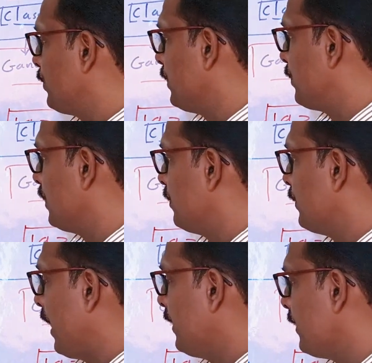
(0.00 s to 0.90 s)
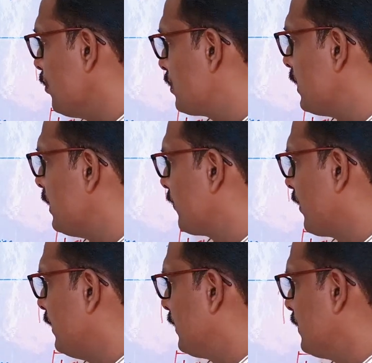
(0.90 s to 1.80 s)
to the people and reduce the
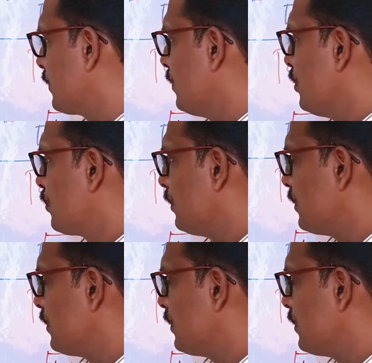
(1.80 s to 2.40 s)
inequalities.